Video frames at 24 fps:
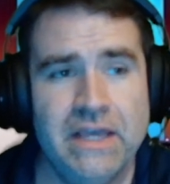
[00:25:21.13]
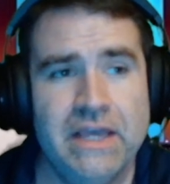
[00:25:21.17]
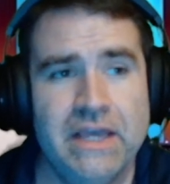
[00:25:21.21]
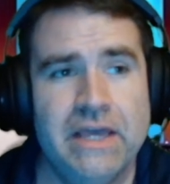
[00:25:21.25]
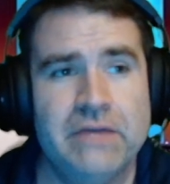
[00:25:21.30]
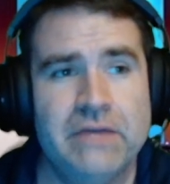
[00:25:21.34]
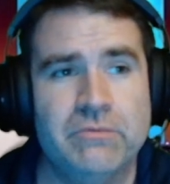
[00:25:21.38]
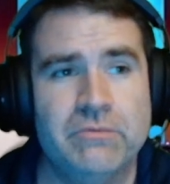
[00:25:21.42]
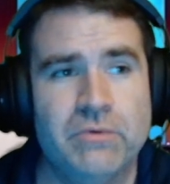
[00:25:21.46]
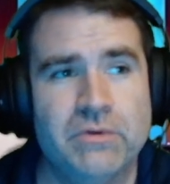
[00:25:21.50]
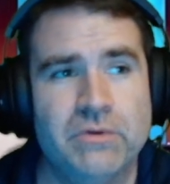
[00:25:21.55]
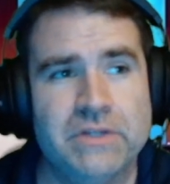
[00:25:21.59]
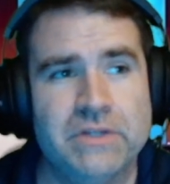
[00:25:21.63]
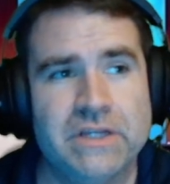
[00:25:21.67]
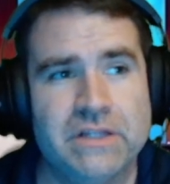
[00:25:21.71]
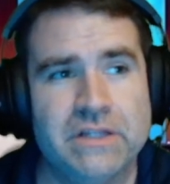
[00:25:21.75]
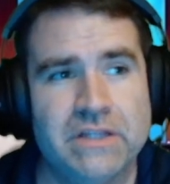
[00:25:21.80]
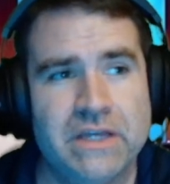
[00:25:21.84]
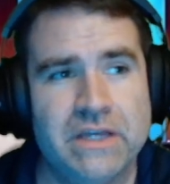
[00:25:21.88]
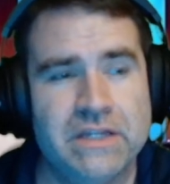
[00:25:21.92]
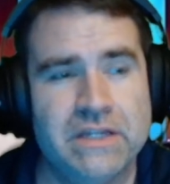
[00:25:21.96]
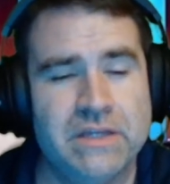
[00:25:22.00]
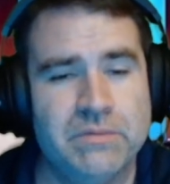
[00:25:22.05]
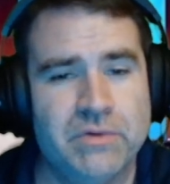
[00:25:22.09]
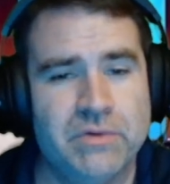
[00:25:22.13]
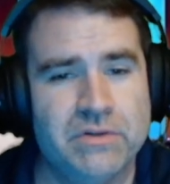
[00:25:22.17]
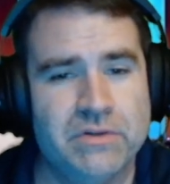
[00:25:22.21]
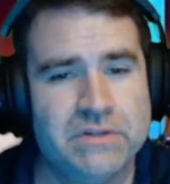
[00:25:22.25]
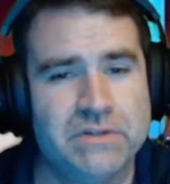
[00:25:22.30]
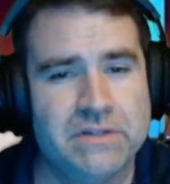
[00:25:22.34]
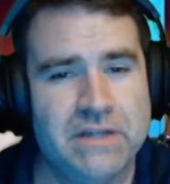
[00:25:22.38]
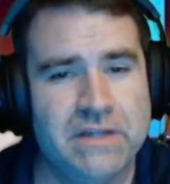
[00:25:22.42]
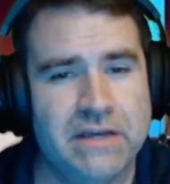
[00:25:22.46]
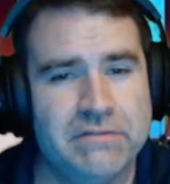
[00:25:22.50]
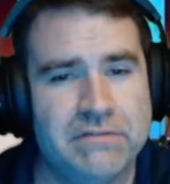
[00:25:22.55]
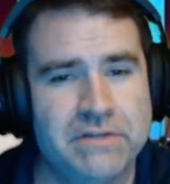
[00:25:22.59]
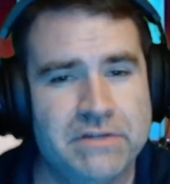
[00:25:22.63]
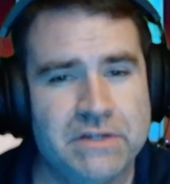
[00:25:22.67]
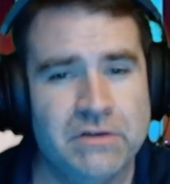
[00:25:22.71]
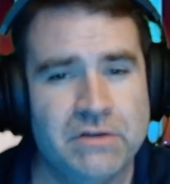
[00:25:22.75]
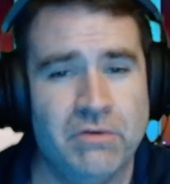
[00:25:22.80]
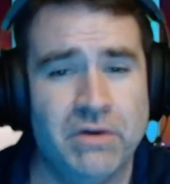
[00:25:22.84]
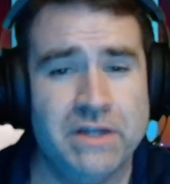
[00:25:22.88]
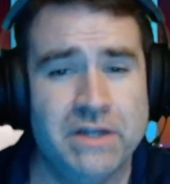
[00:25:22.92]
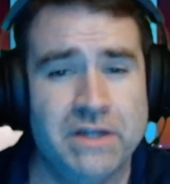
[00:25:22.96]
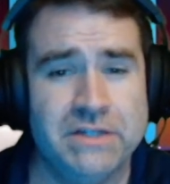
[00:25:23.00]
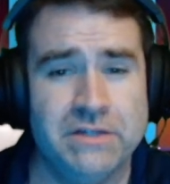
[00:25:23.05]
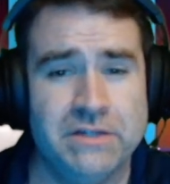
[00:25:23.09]
and rolling a lightning bolt and having
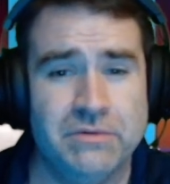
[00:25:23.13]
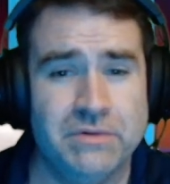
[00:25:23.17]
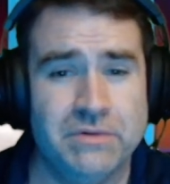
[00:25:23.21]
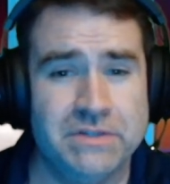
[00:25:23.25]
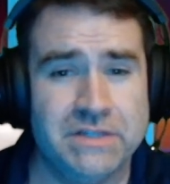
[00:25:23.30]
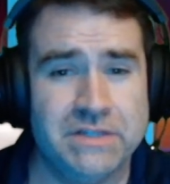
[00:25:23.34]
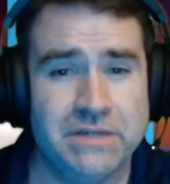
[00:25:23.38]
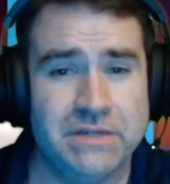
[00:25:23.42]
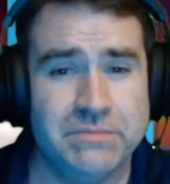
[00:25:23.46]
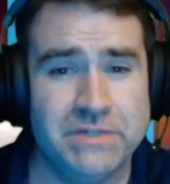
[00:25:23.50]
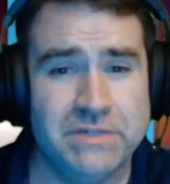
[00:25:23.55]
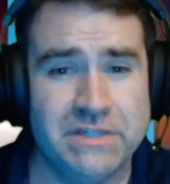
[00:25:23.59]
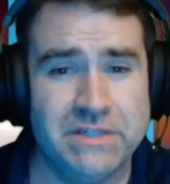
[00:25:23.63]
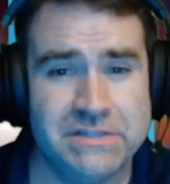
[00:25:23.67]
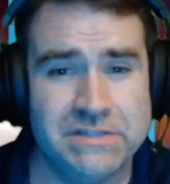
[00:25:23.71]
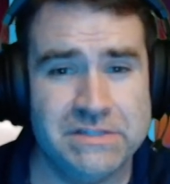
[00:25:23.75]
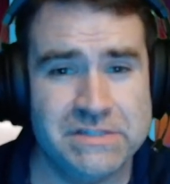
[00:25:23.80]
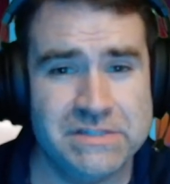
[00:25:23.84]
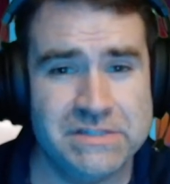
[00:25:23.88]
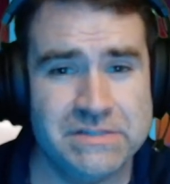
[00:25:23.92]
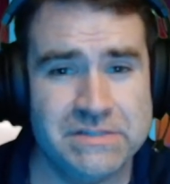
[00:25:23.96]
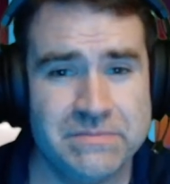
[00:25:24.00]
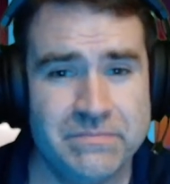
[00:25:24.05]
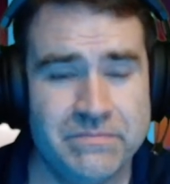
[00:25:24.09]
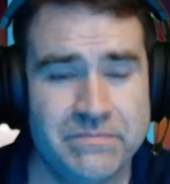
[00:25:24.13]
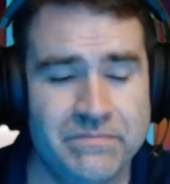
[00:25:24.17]
no idea what that means.